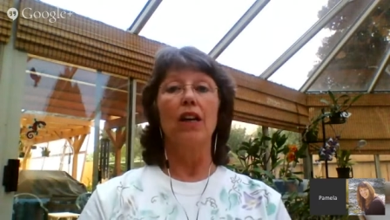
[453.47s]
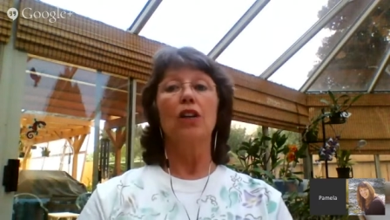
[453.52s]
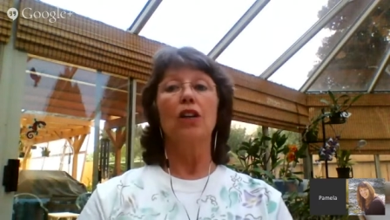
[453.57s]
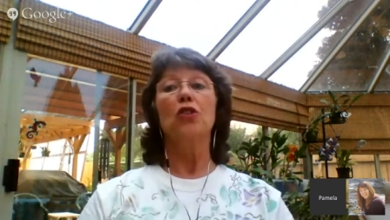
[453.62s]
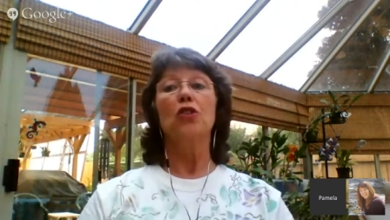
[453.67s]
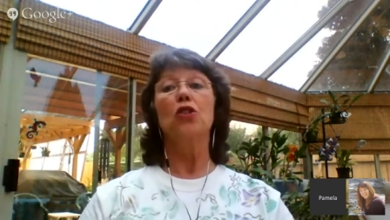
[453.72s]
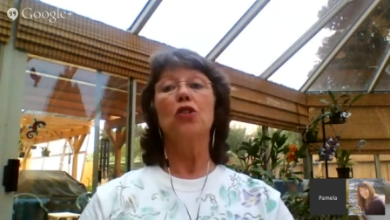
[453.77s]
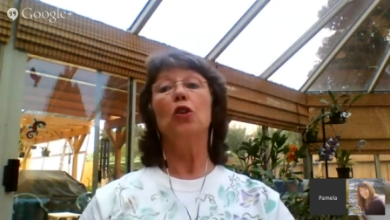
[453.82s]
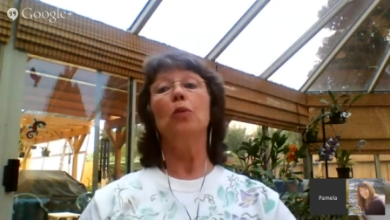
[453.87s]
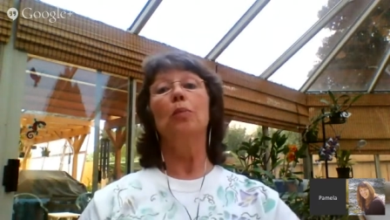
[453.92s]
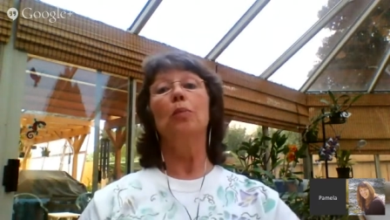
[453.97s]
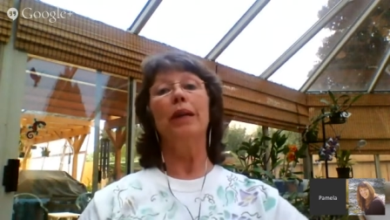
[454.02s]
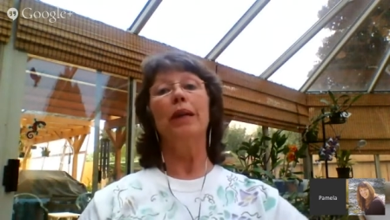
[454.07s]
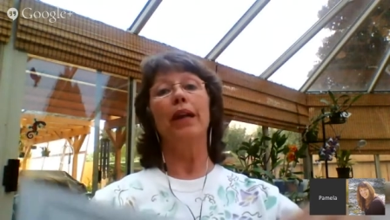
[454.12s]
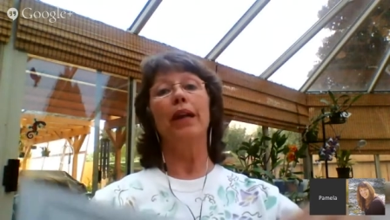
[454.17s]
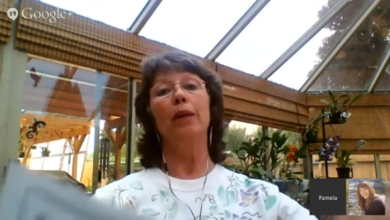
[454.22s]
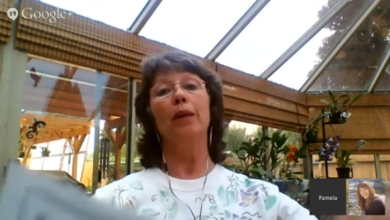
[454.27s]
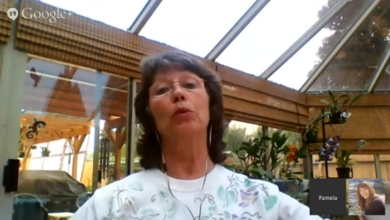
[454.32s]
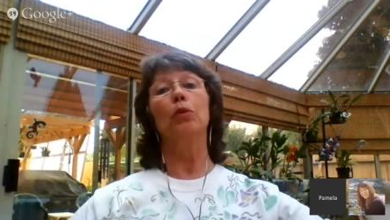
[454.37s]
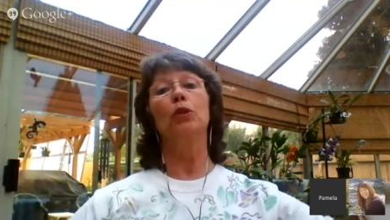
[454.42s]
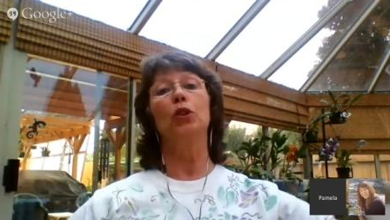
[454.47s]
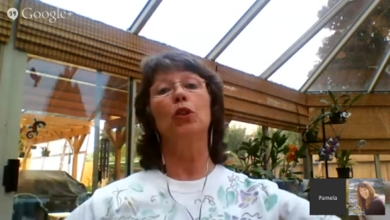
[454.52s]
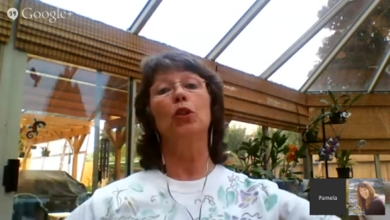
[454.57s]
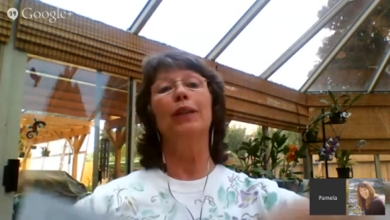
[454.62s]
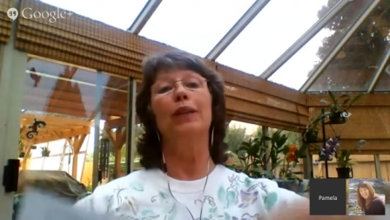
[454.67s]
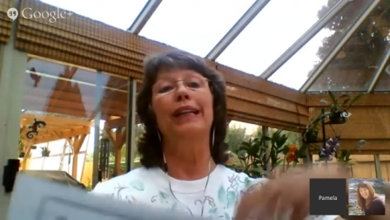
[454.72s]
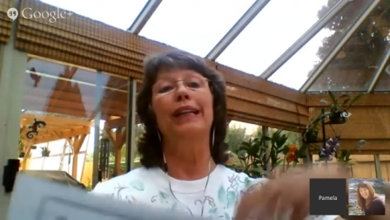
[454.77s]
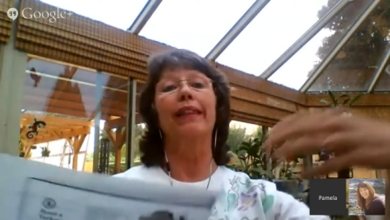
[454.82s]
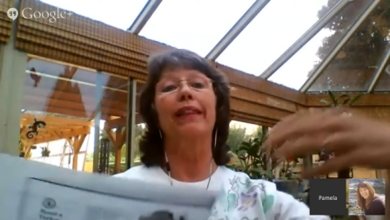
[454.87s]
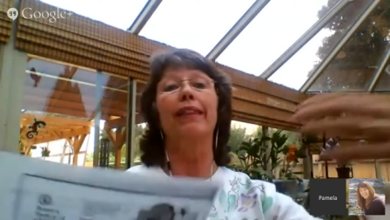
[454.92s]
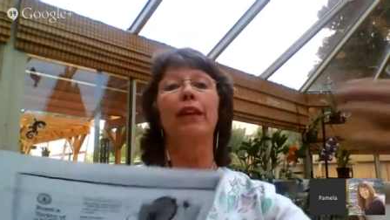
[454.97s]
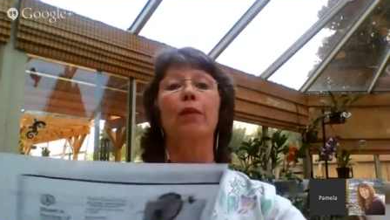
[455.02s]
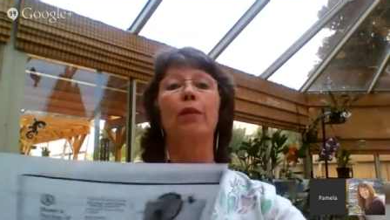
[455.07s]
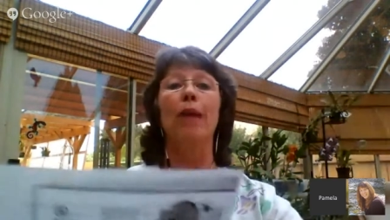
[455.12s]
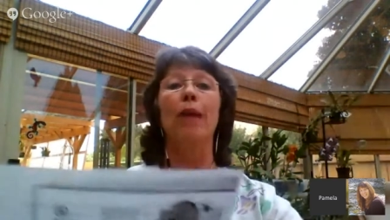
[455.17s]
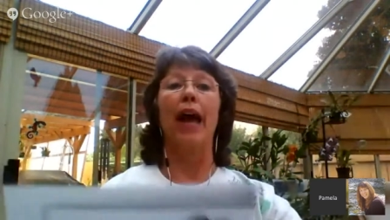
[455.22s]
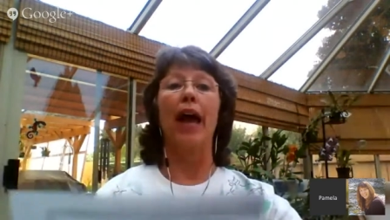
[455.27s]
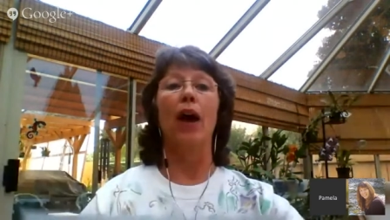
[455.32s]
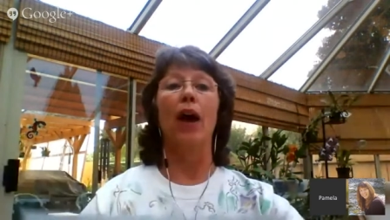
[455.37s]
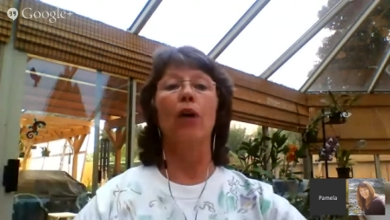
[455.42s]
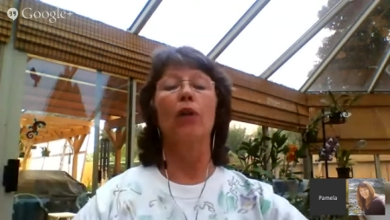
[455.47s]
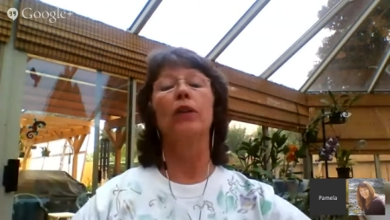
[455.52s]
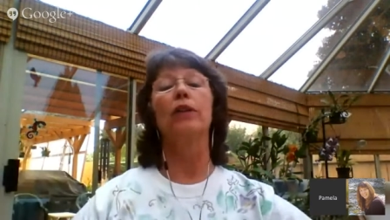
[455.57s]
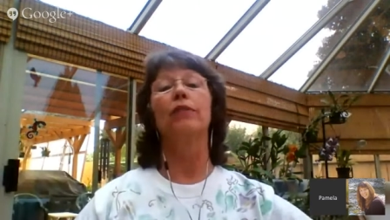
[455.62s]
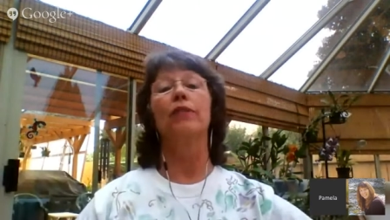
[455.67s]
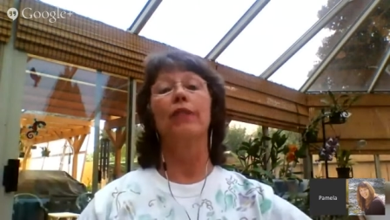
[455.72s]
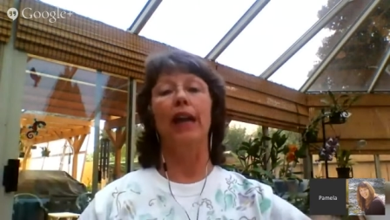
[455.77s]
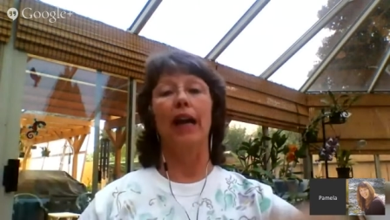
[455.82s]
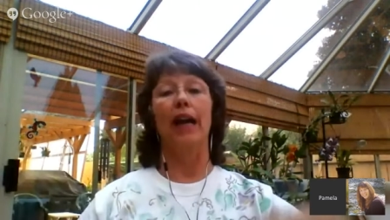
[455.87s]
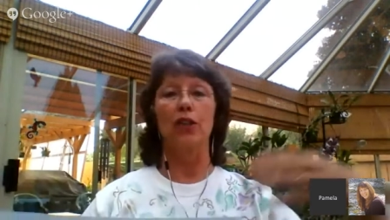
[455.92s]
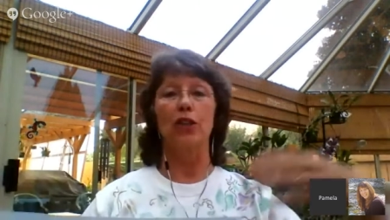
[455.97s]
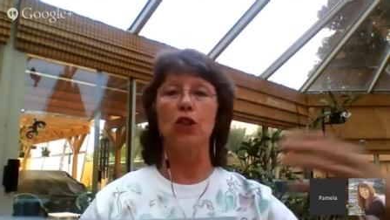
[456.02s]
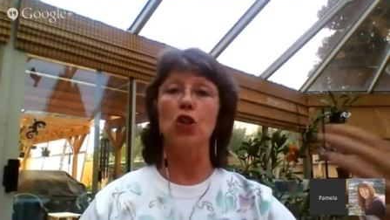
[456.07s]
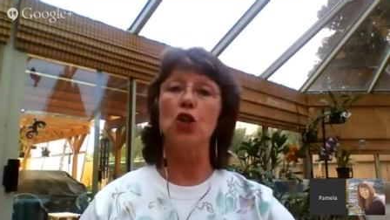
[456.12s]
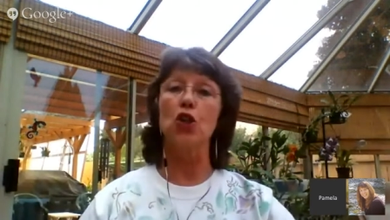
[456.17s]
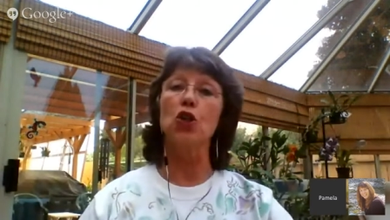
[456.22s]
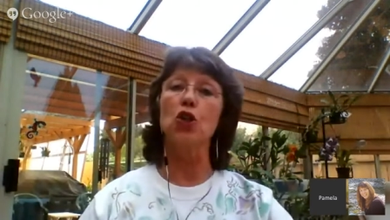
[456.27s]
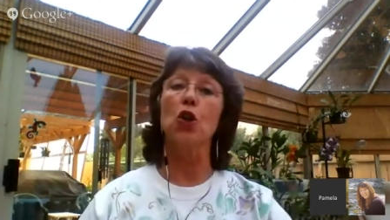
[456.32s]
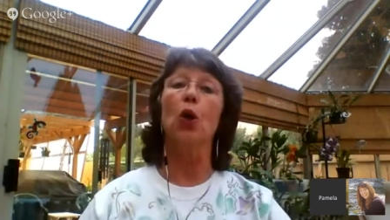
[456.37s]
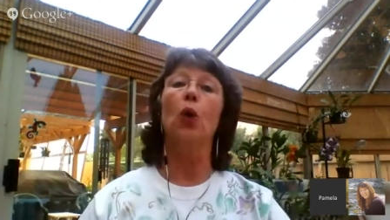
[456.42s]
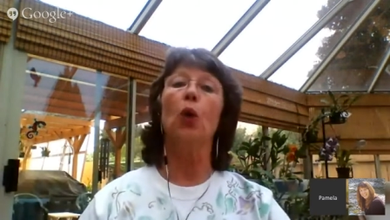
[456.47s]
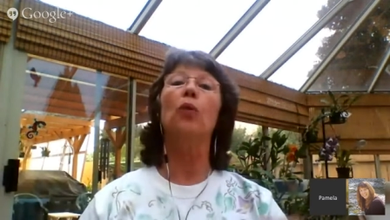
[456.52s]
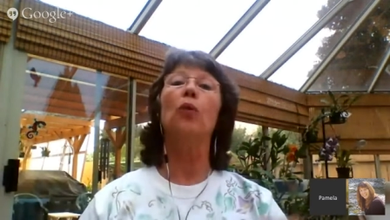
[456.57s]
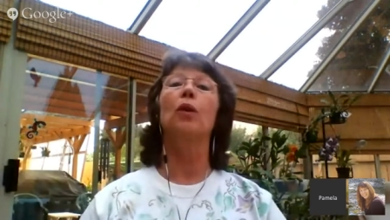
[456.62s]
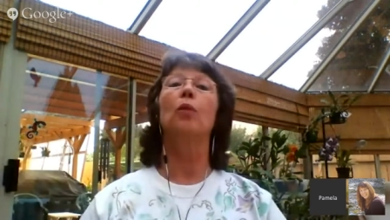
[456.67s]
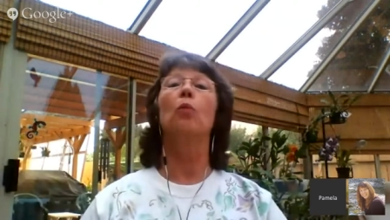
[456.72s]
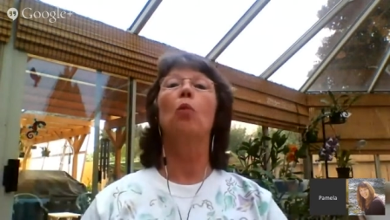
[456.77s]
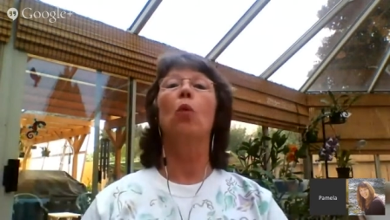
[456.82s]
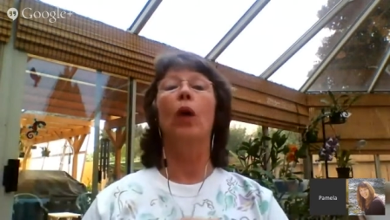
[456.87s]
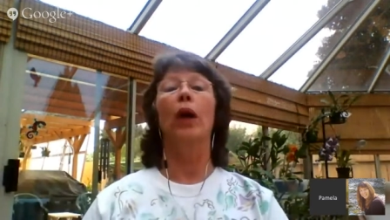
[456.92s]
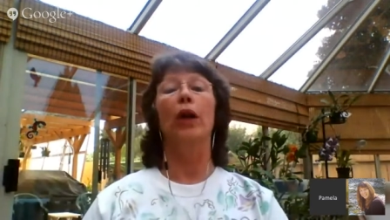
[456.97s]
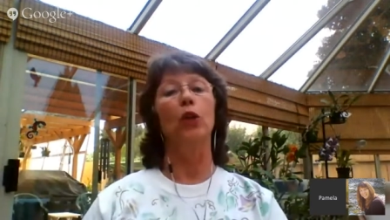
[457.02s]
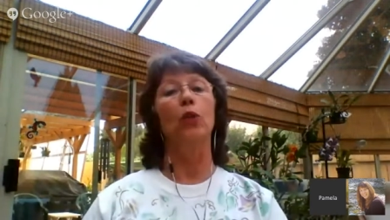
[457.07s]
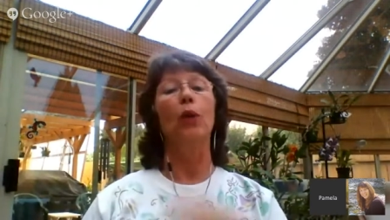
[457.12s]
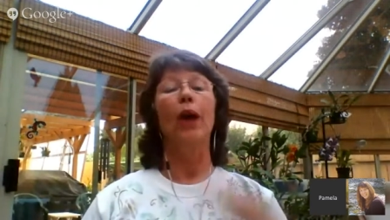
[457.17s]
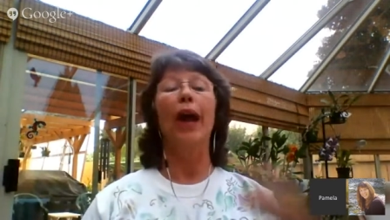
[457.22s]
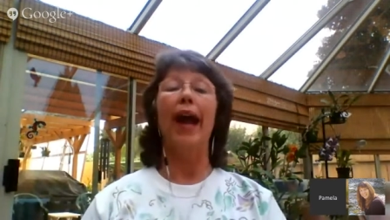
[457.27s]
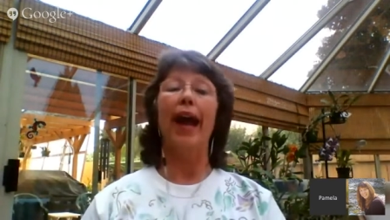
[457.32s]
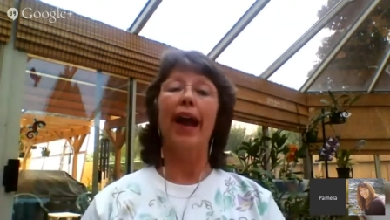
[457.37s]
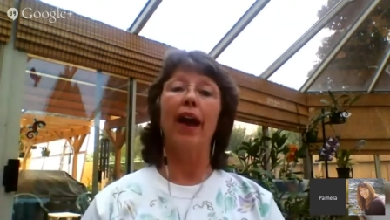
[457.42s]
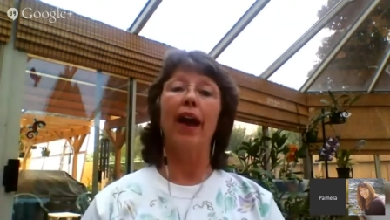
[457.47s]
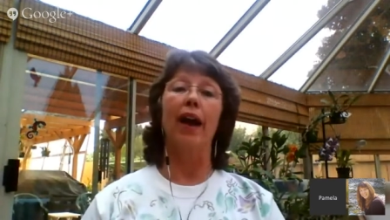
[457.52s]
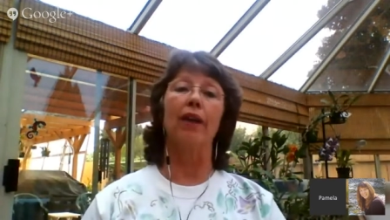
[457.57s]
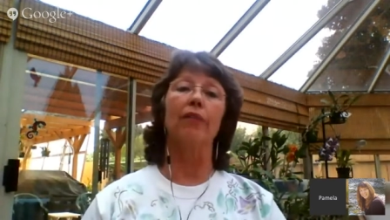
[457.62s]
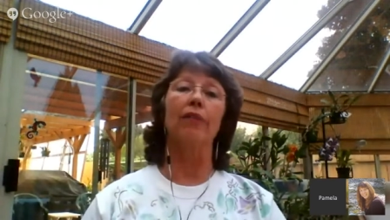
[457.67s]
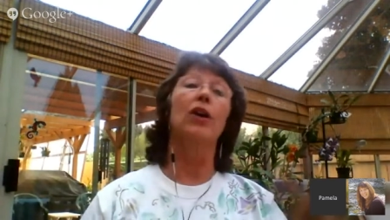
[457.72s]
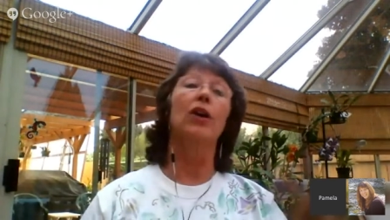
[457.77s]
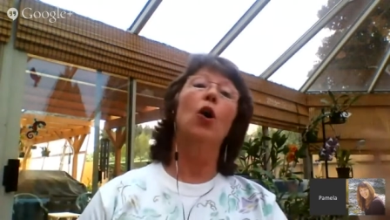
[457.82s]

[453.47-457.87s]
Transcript: to be able to get them out of that, to show them what you have